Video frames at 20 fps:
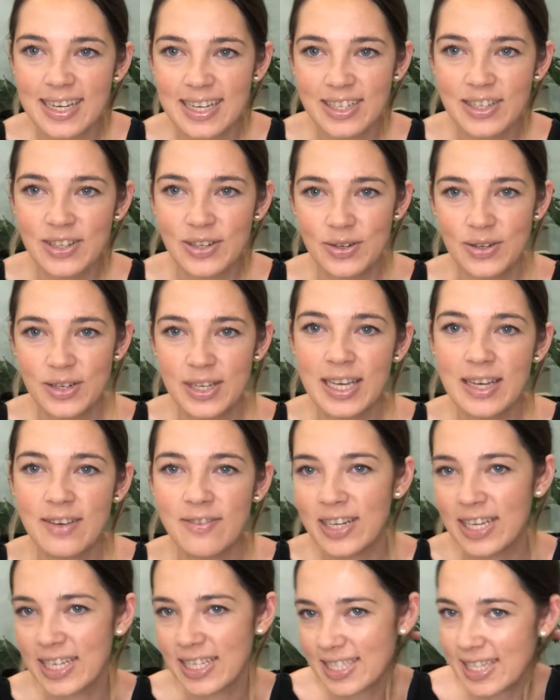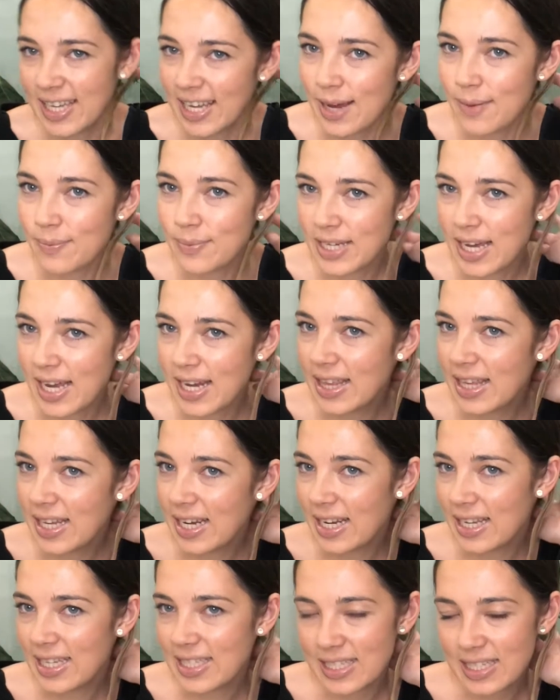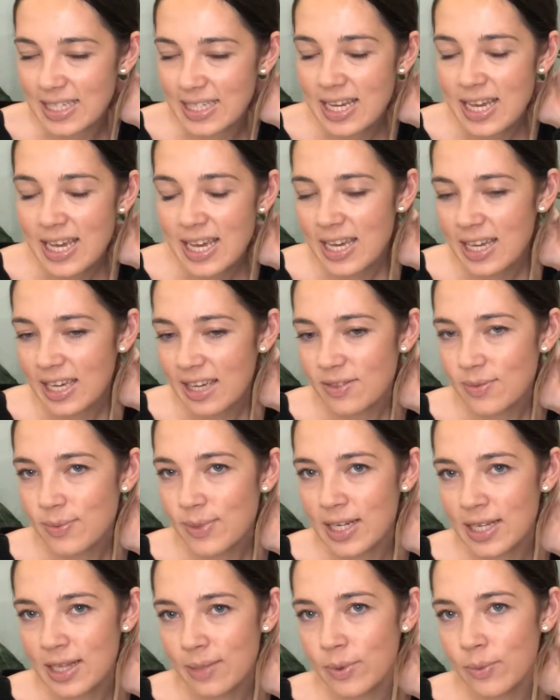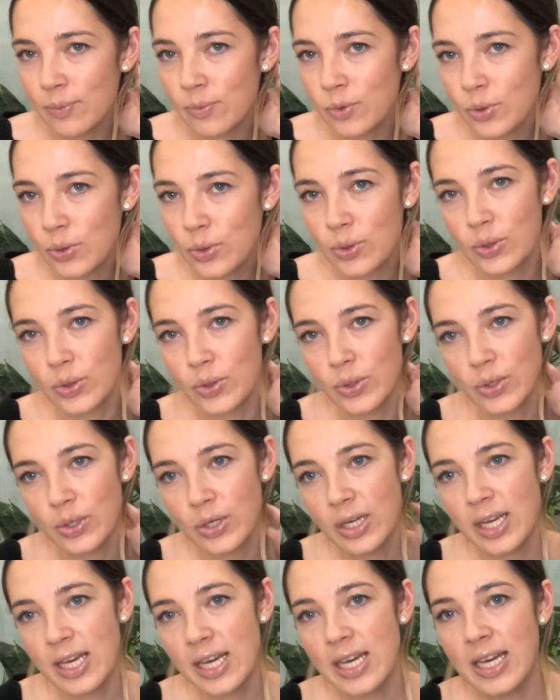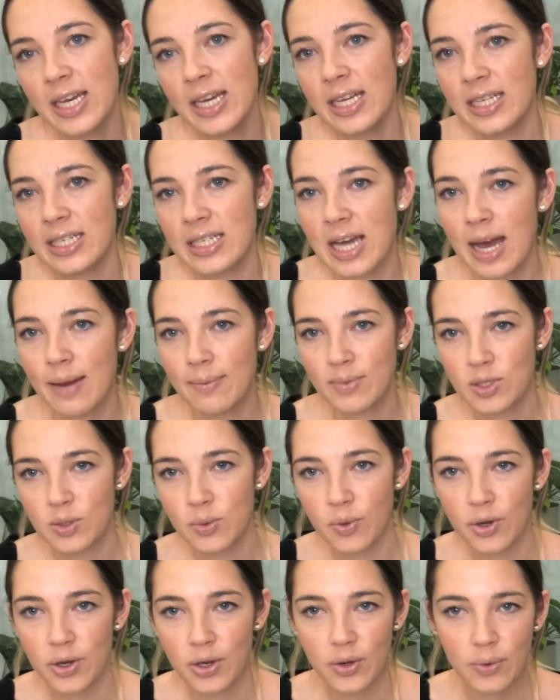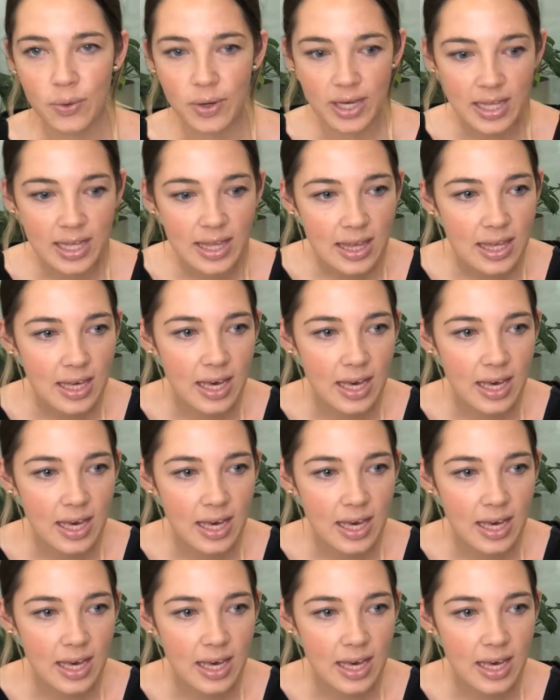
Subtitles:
you know, an evening setup done, and at least it gives me a little bit more time to work with.